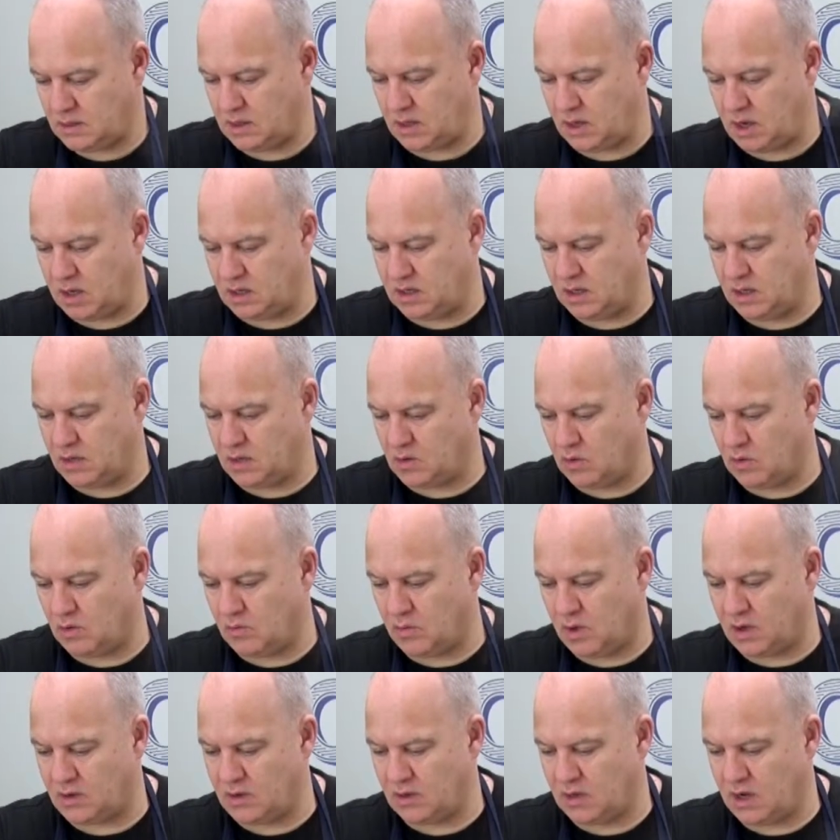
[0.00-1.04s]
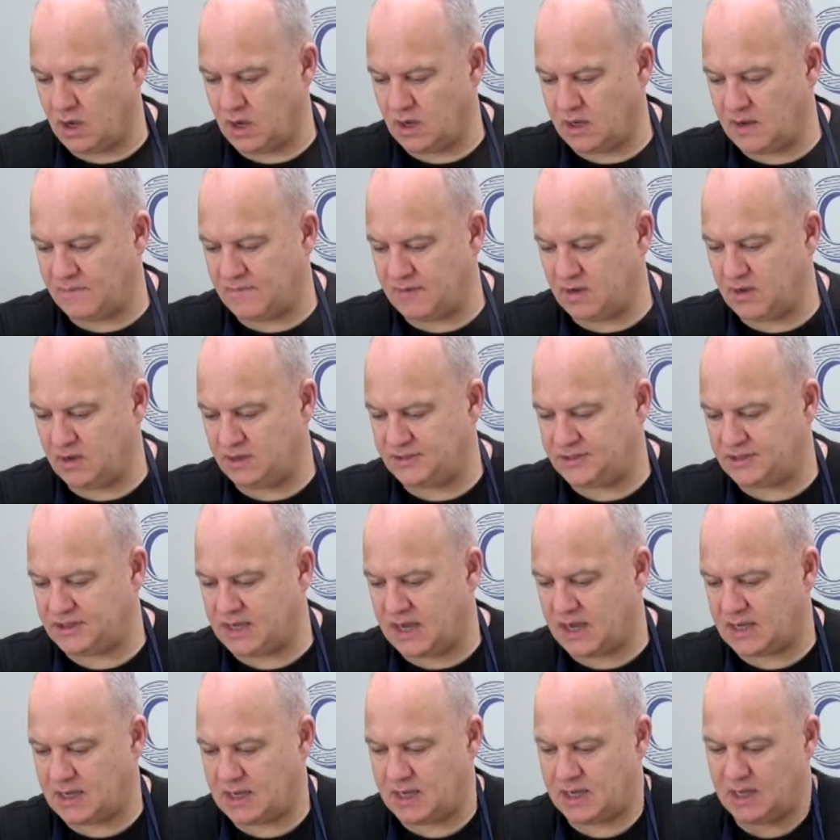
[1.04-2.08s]
out of the cold water now, give it a good
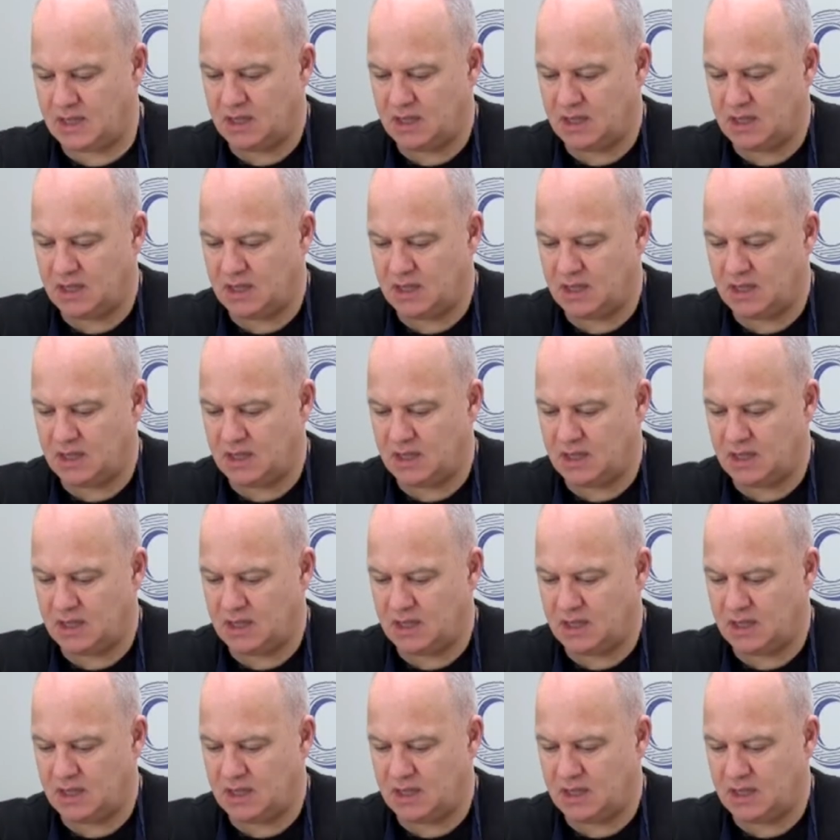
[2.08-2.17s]
shake.